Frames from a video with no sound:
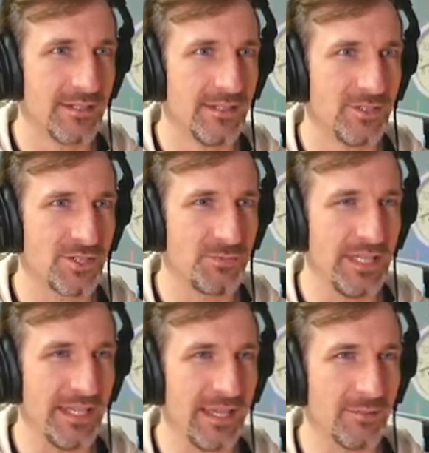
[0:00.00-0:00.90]
just
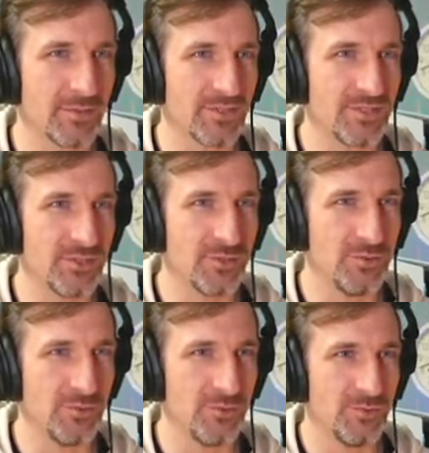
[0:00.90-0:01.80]
being able
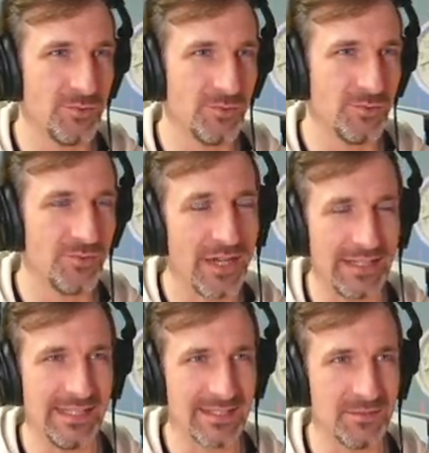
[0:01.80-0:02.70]
to finally
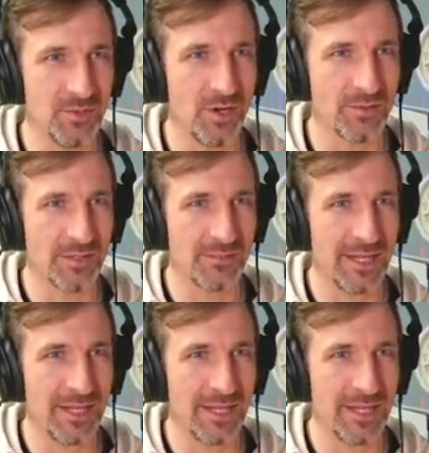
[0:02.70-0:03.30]
get some new hardware in my